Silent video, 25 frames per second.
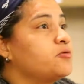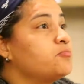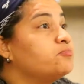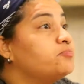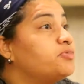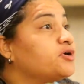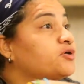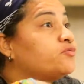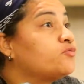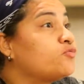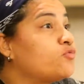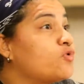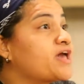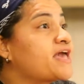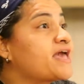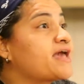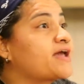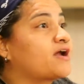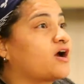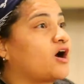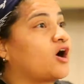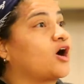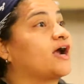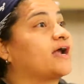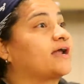But
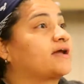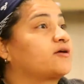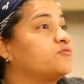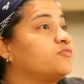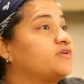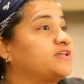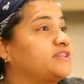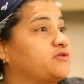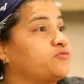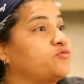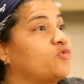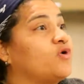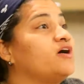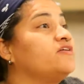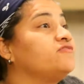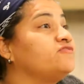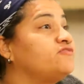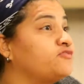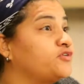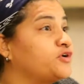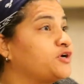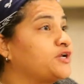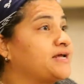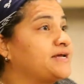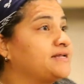we are with 1
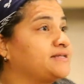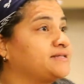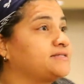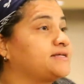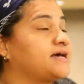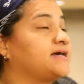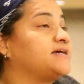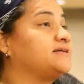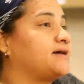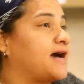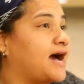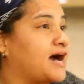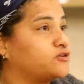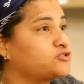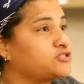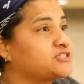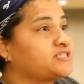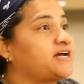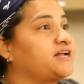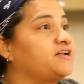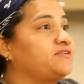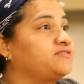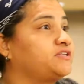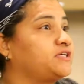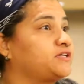foot
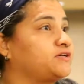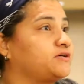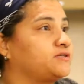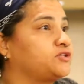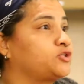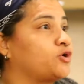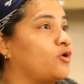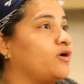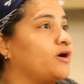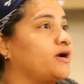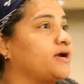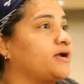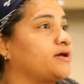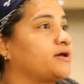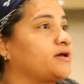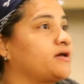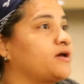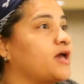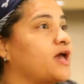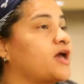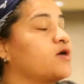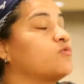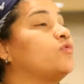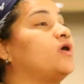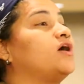outside of the door
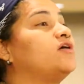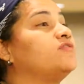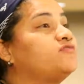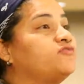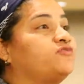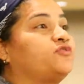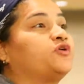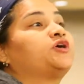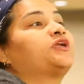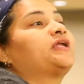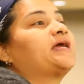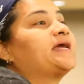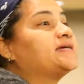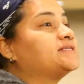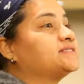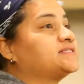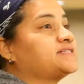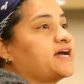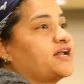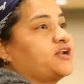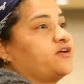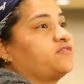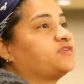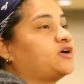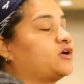and 1 foot
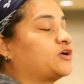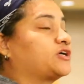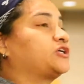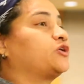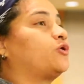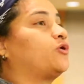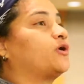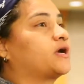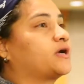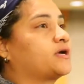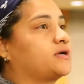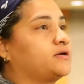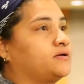inside of our door.